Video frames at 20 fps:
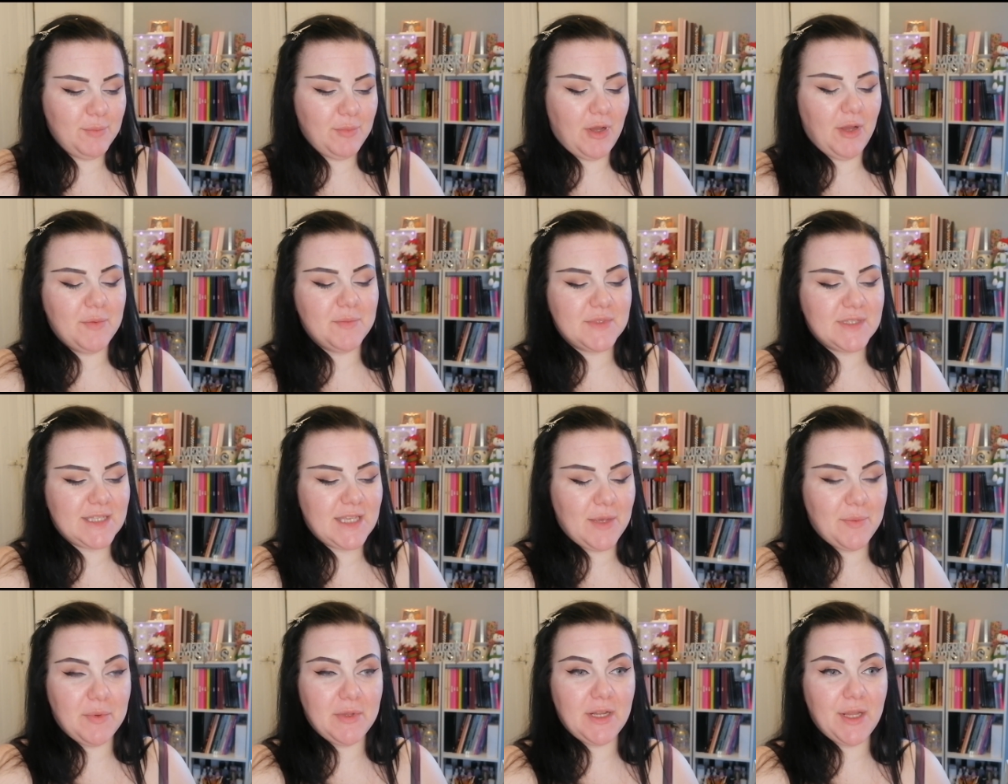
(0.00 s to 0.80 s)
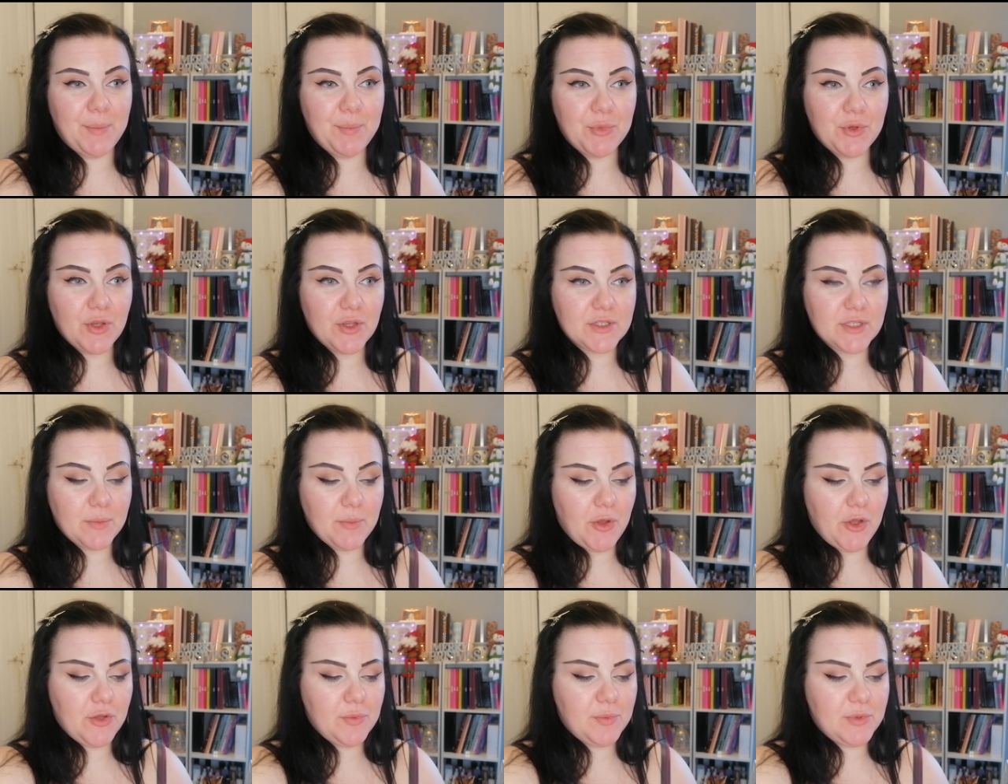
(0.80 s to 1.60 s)
But I'm skipping it because
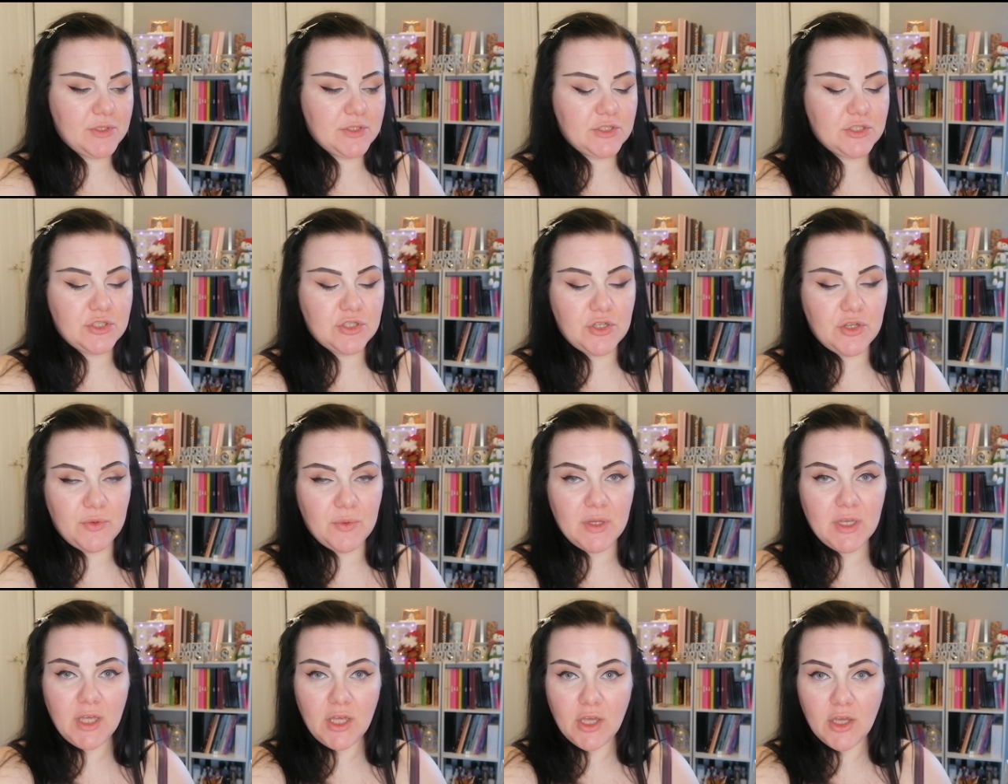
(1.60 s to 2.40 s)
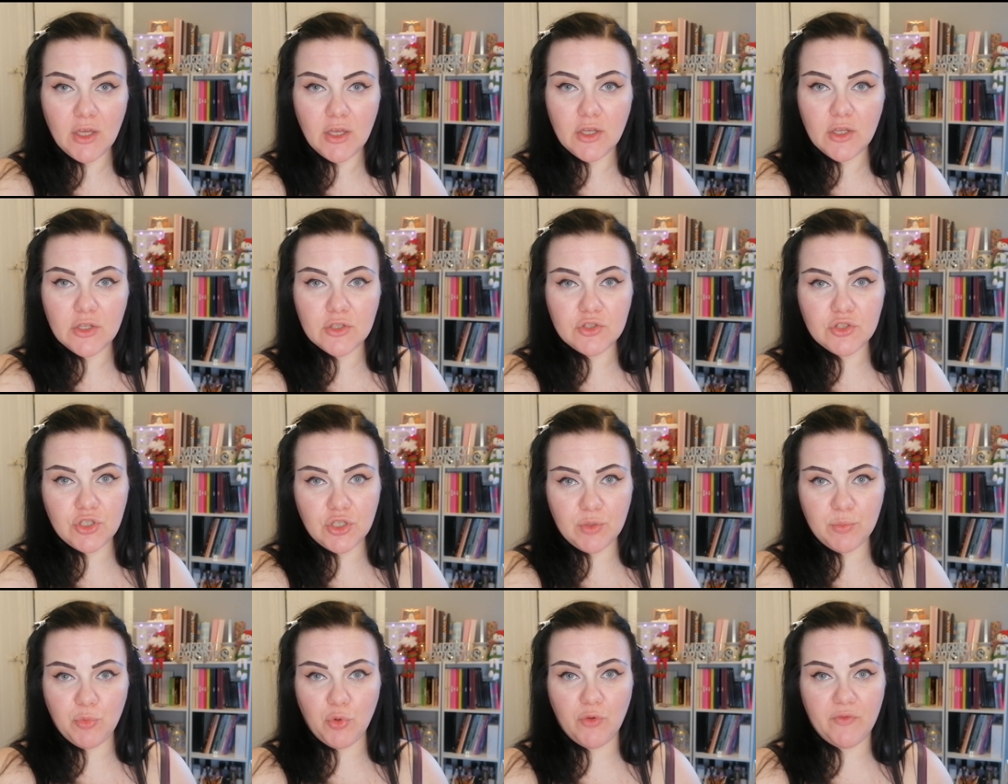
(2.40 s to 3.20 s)
I'm hoping to do
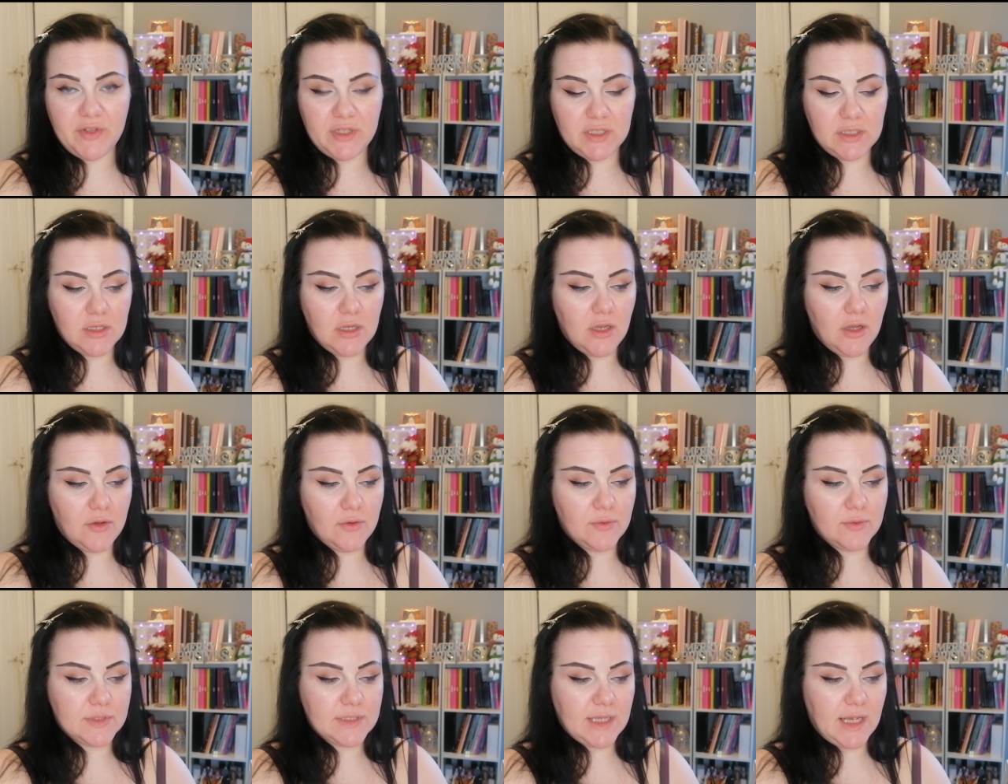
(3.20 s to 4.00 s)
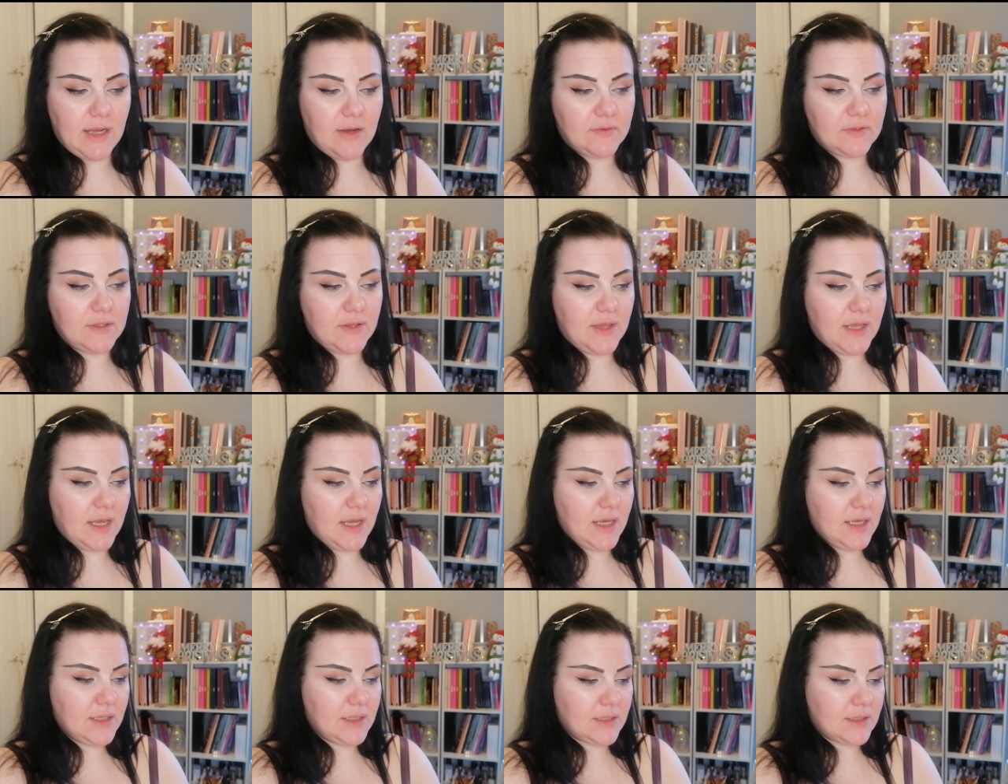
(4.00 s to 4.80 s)
two more videos after
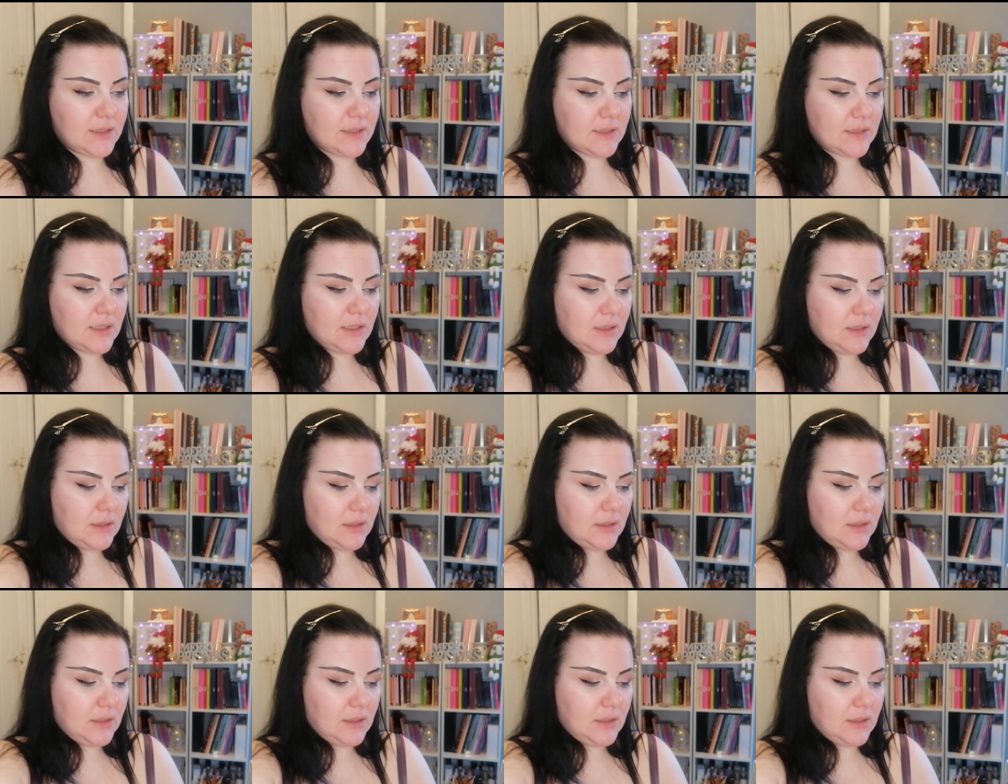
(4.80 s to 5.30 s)
this.